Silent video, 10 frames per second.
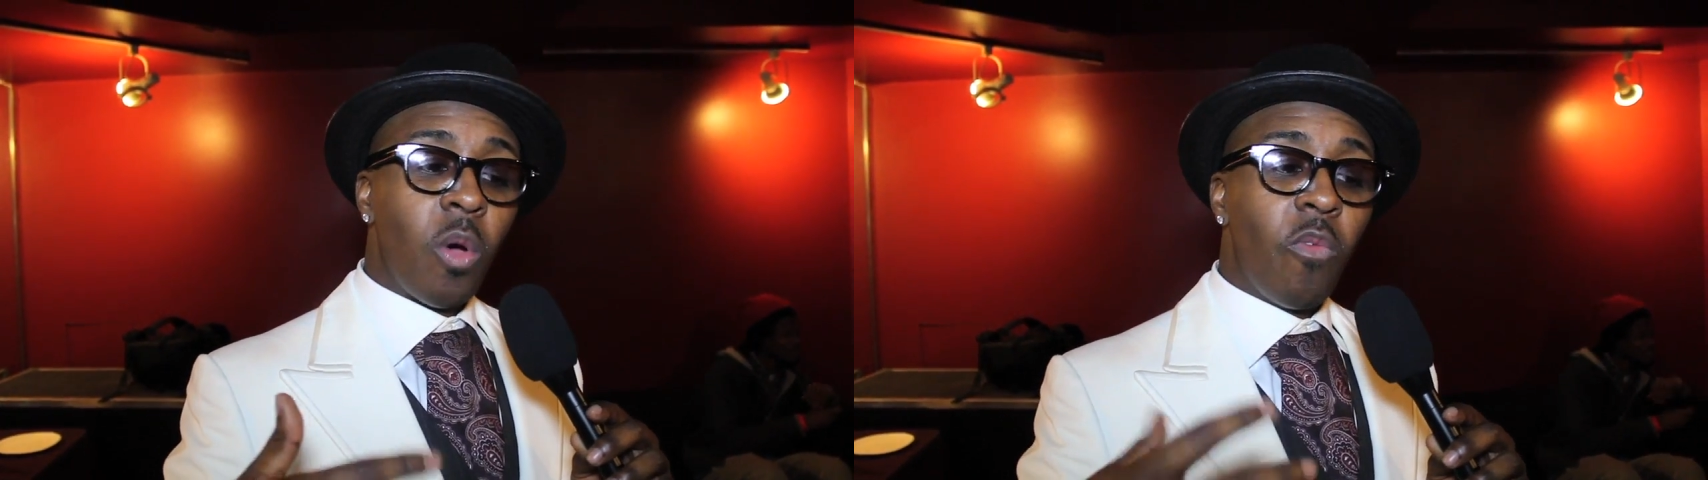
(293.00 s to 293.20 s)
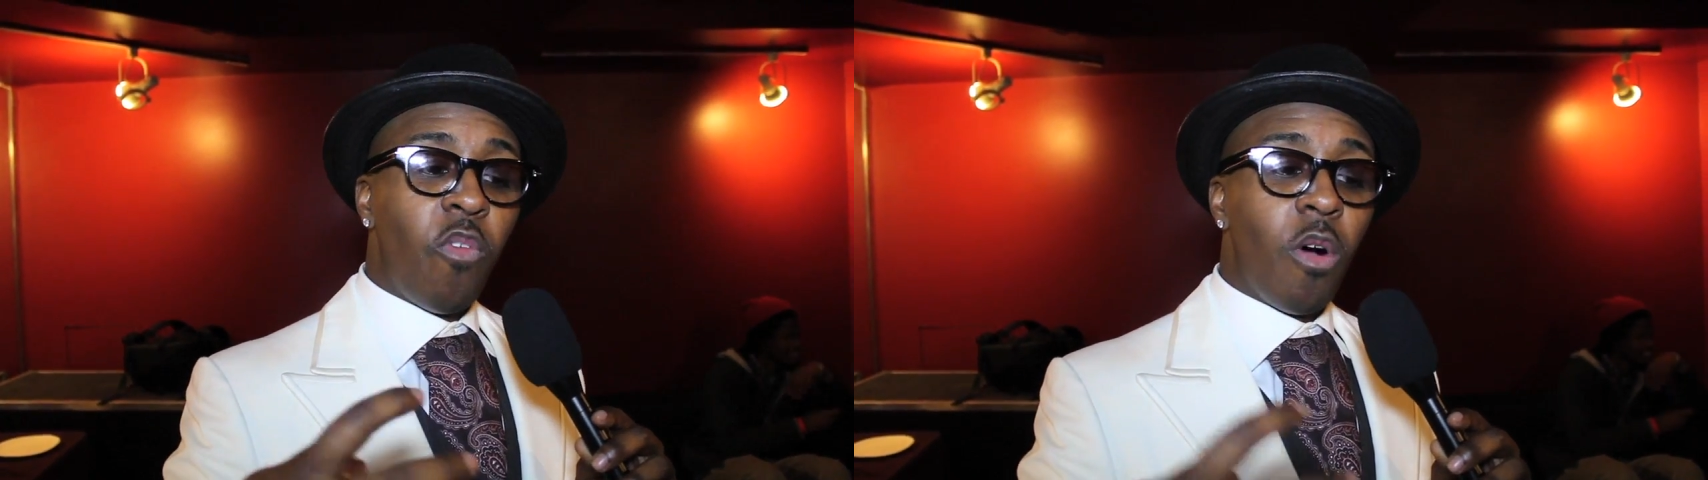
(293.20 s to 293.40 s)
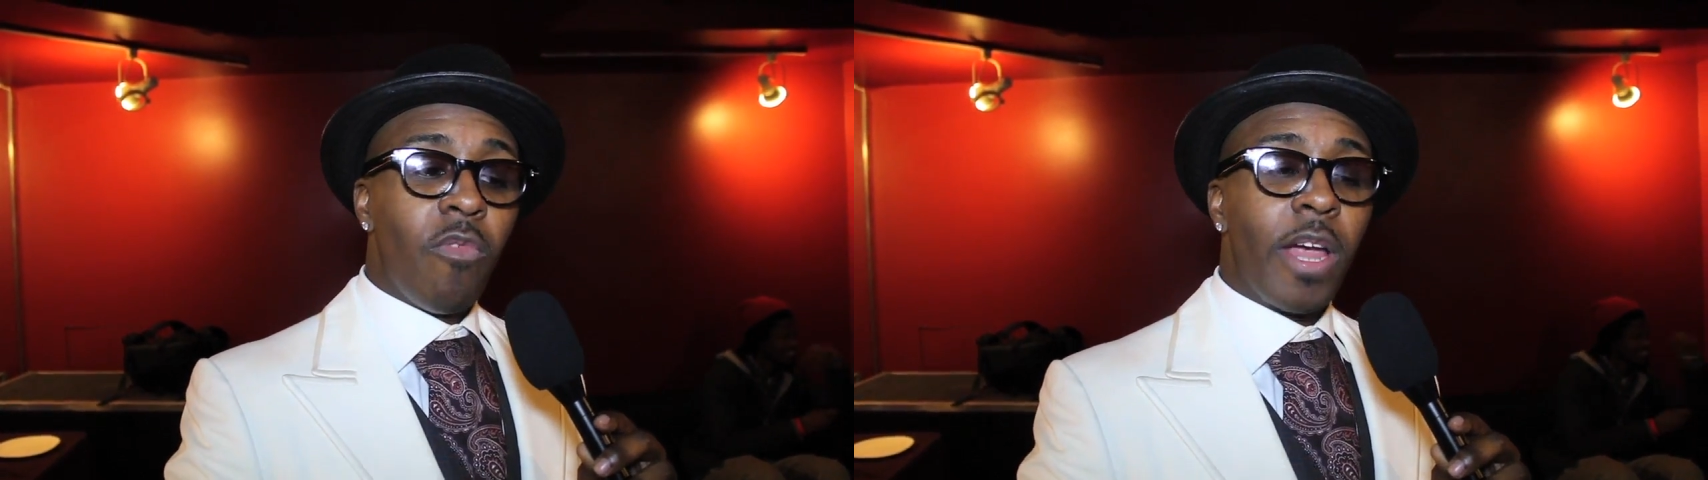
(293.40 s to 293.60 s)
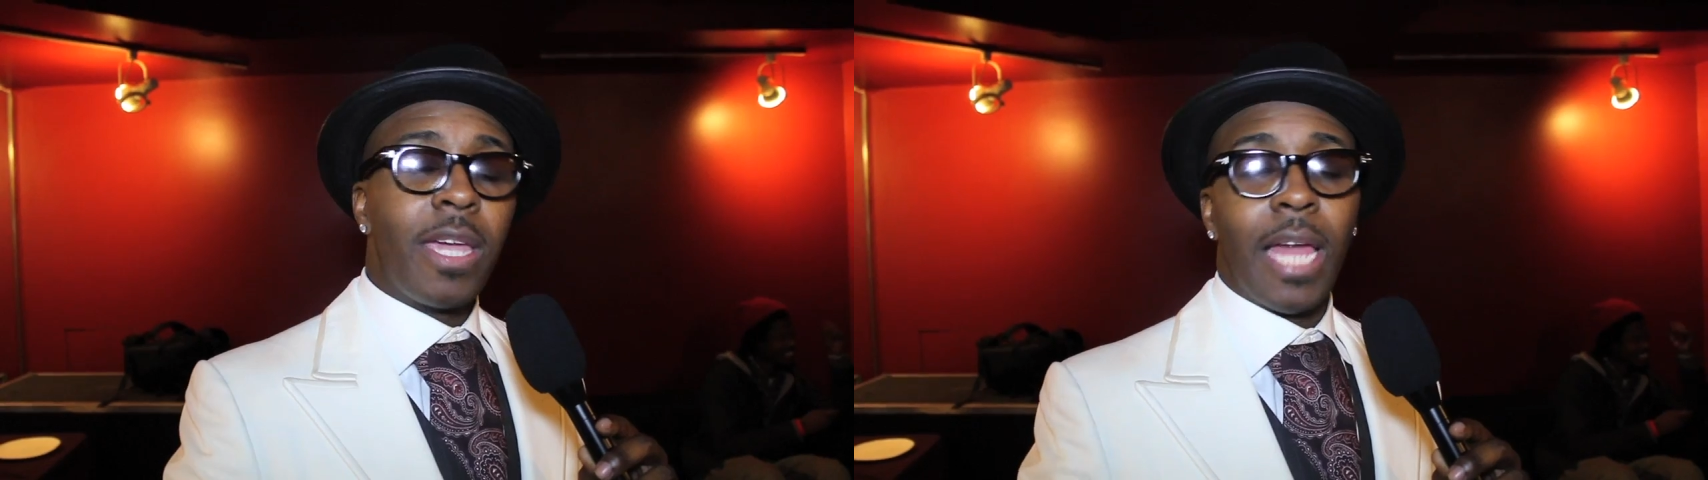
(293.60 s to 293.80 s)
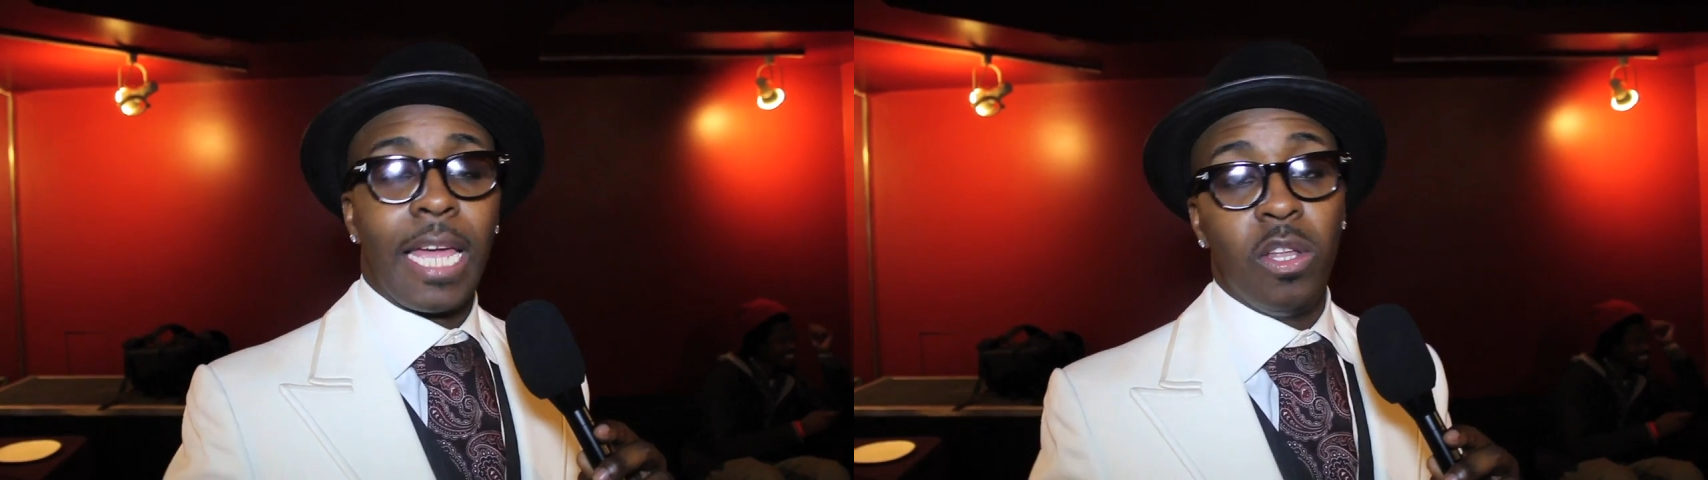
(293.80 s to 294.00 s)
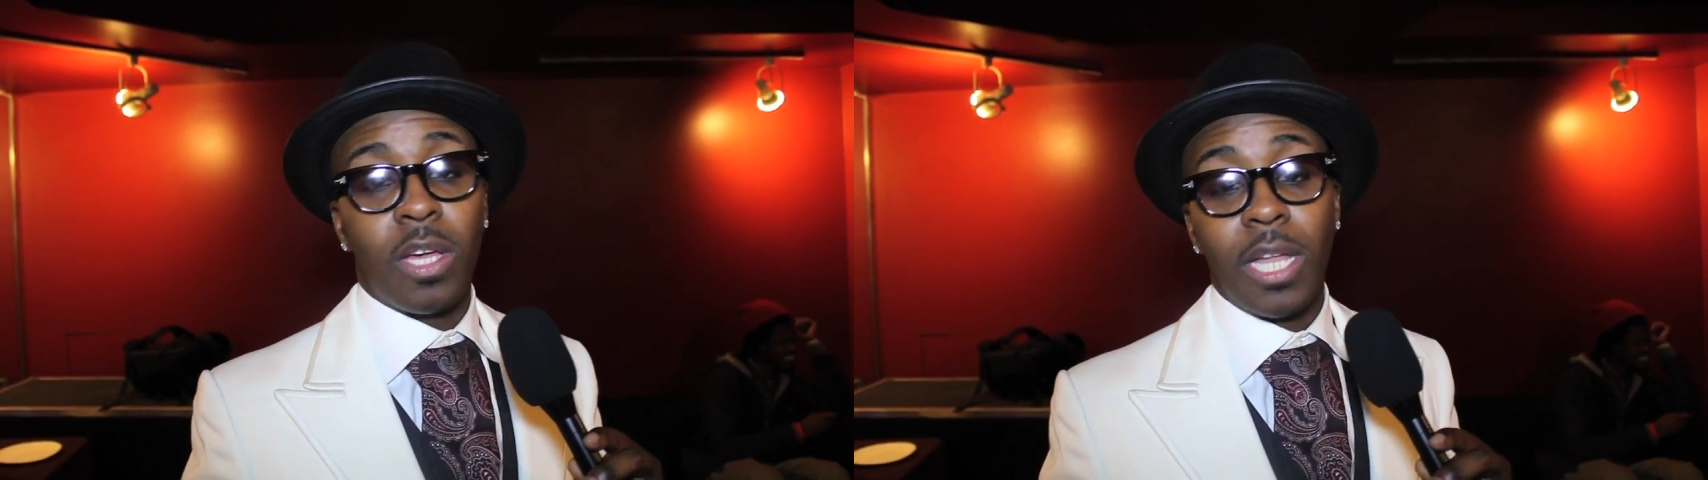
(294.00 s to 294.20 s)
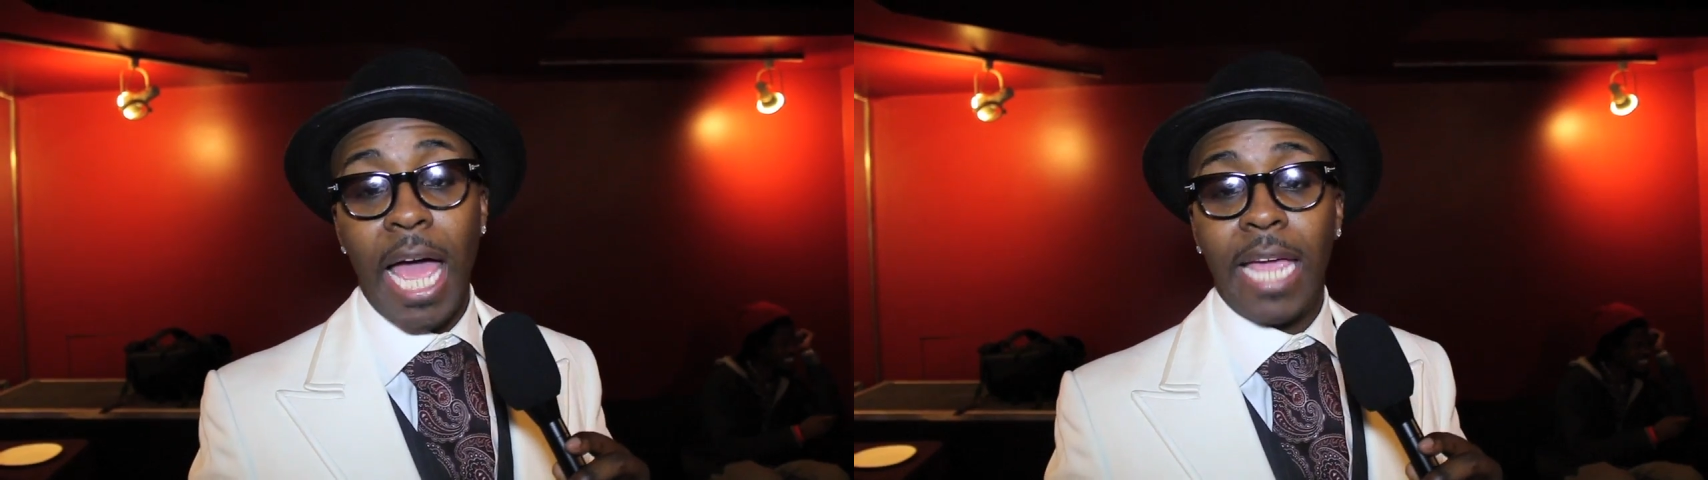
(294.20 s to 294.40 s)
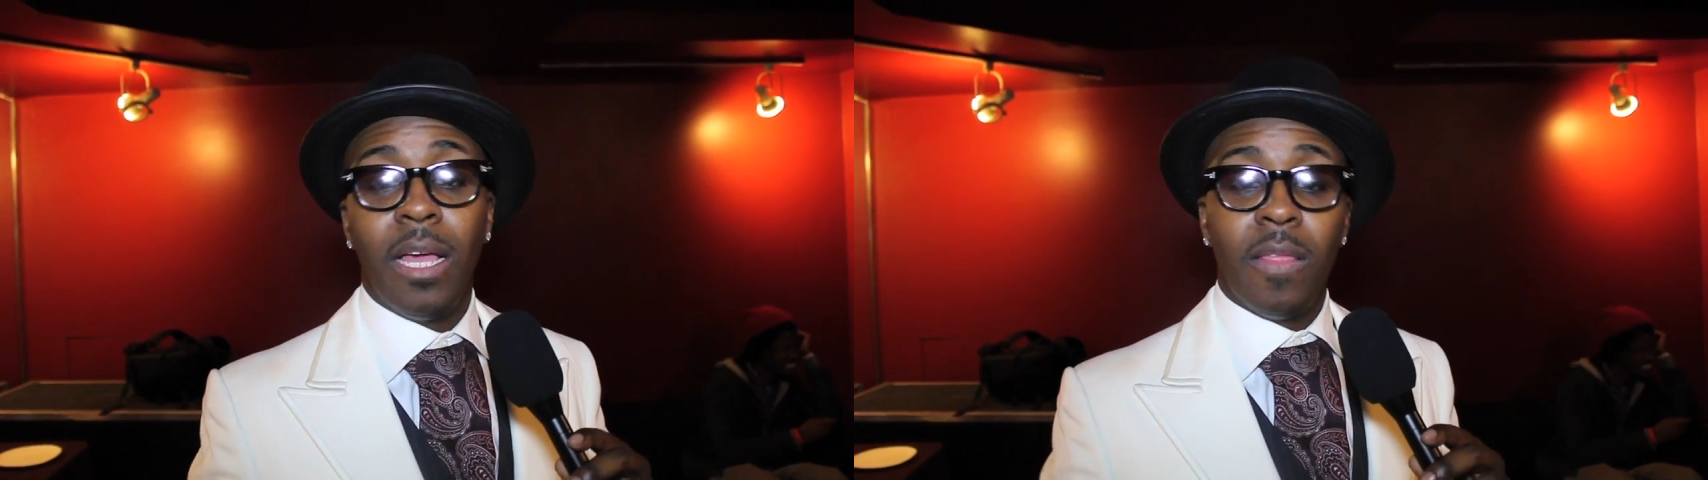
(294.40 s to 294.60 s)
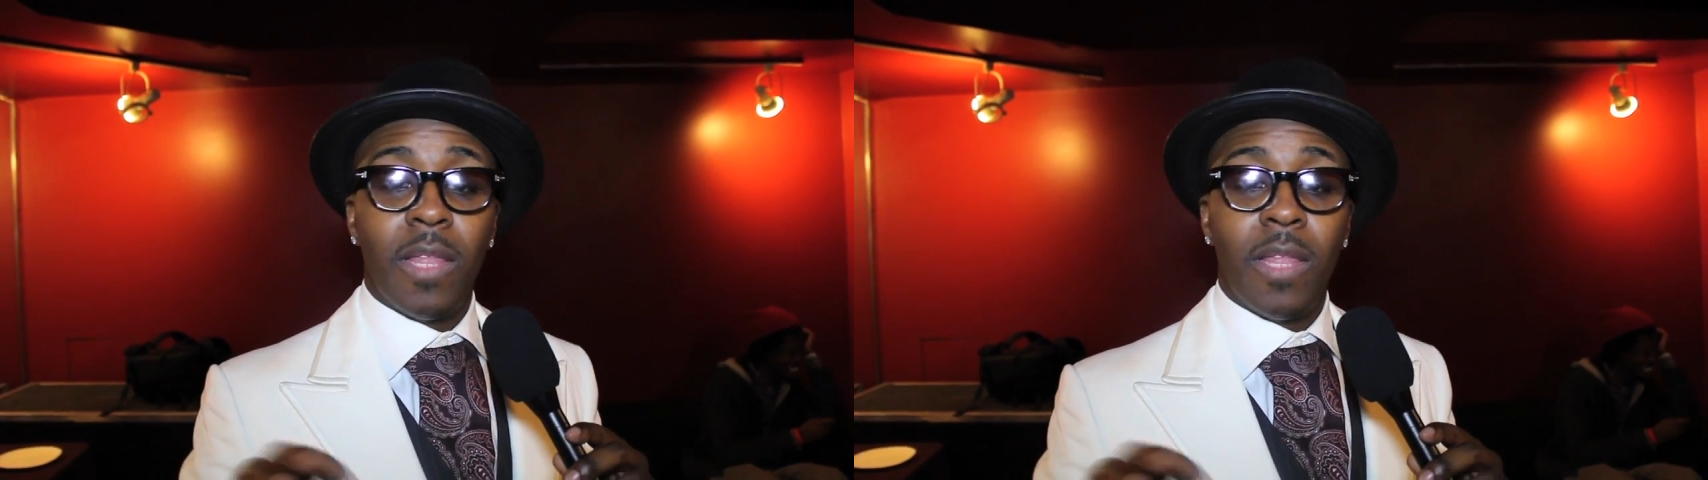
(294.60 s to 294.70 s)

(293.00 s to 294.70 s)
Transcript: for a record like Lookalike,